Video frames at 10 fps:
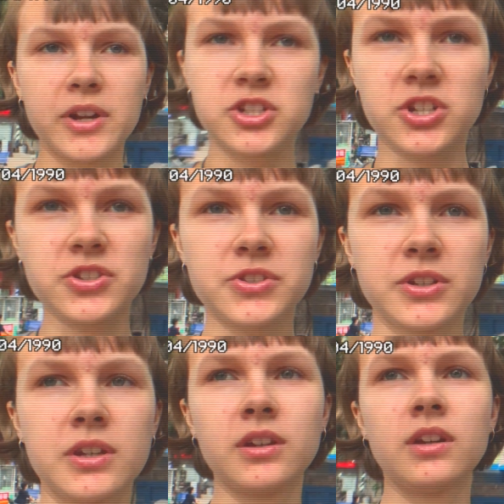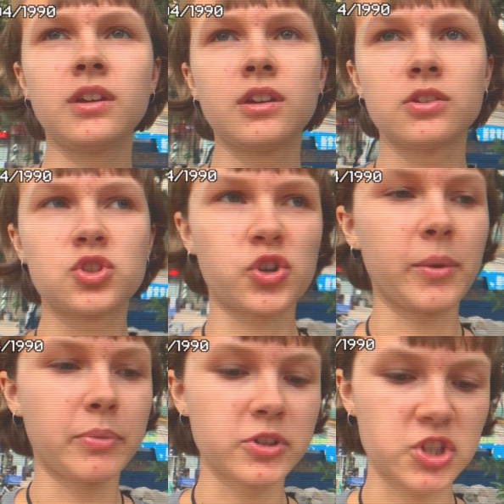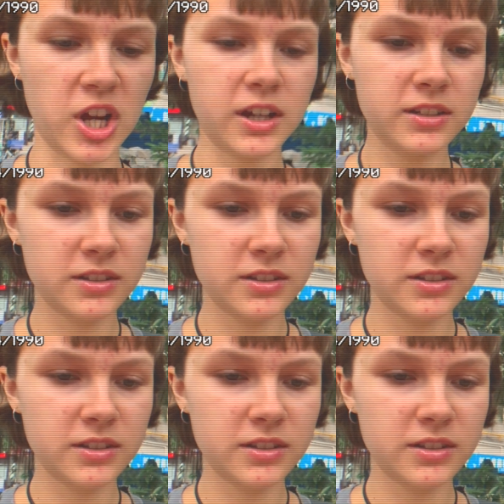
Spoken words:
I just quadruple checked